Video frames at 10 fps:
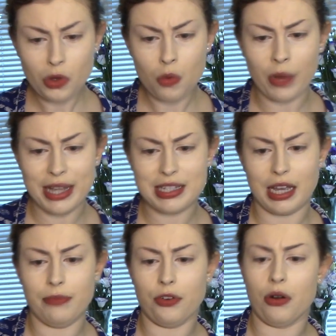wait
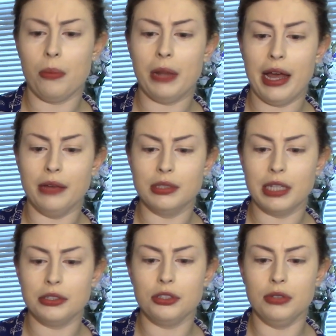time for a reply was
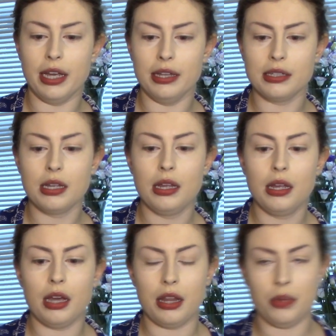like 2 days,
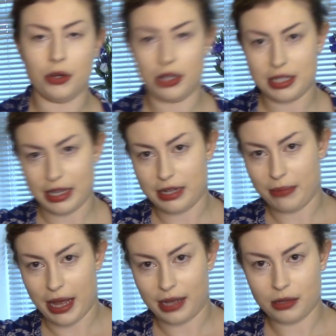and they were going to send it
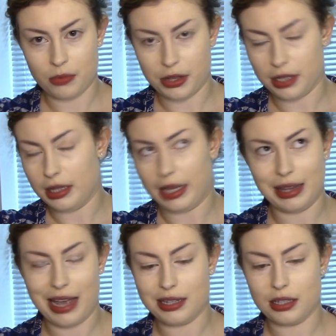back within like
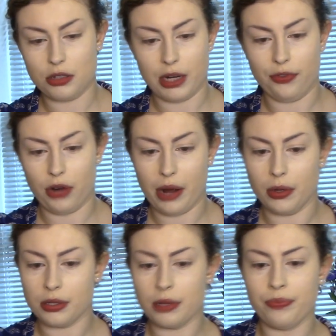less than 24 hours.